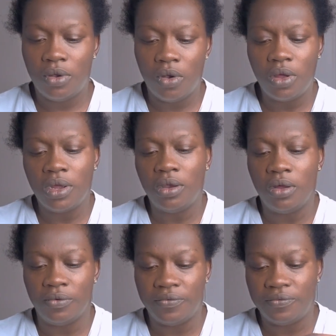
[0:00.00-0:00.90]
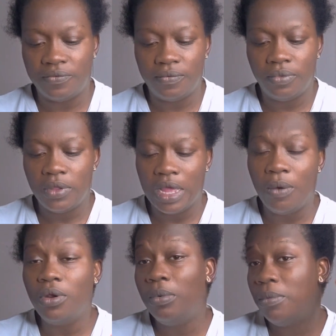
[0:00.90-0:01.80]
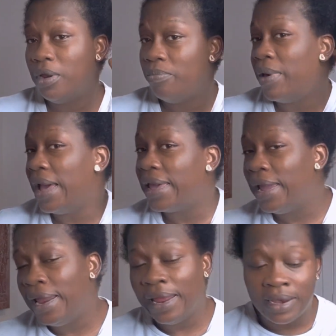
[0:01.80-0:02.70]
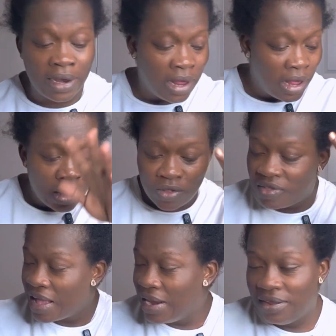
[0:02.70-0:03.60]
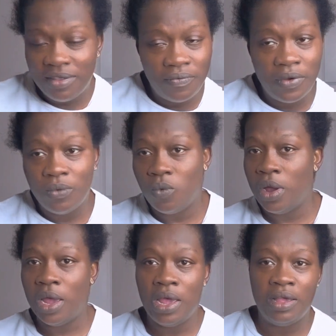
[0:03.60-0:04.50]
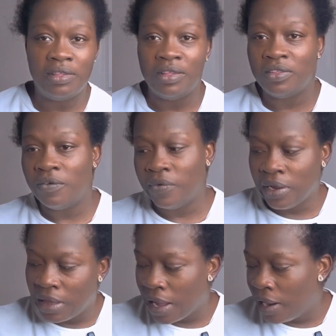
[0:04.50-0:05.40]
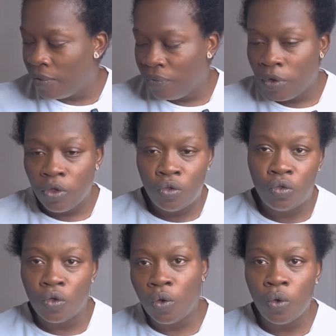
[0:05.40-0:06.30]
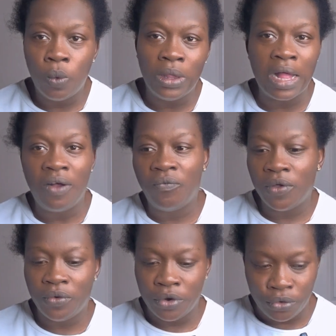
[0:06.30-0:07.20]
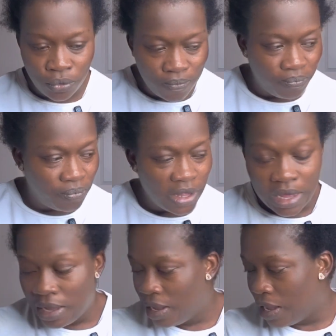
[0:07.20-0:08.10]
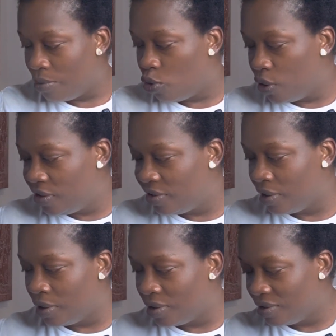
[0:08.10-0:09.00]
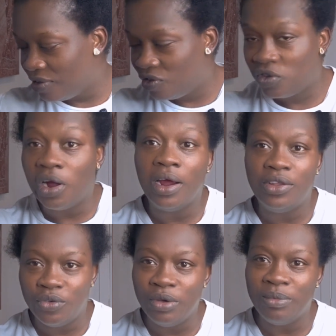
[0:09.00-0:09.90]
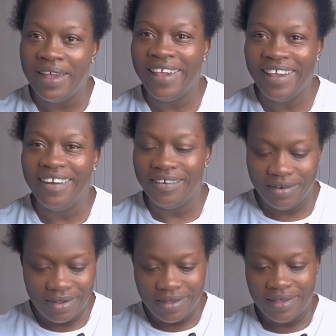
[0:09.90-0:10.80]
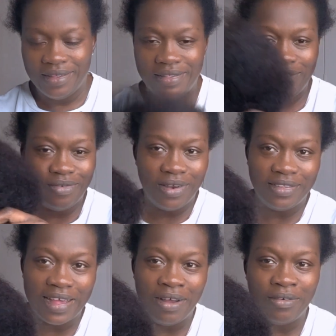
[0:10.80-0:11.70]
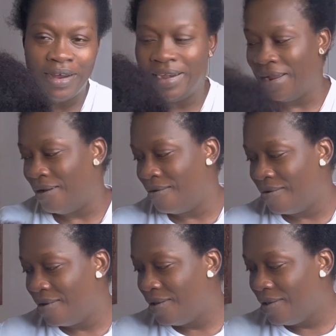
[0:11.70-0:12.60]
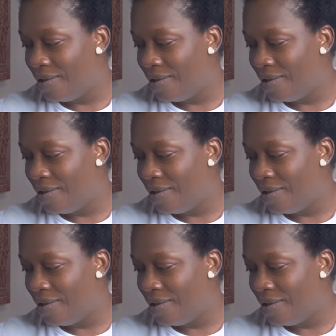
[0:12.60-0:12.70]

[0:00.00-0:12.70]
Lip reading: enough. I want to be able to pack it and style it different ways and stuff like that. So without further ado, I'm going to start doing my hair. This one is out right now.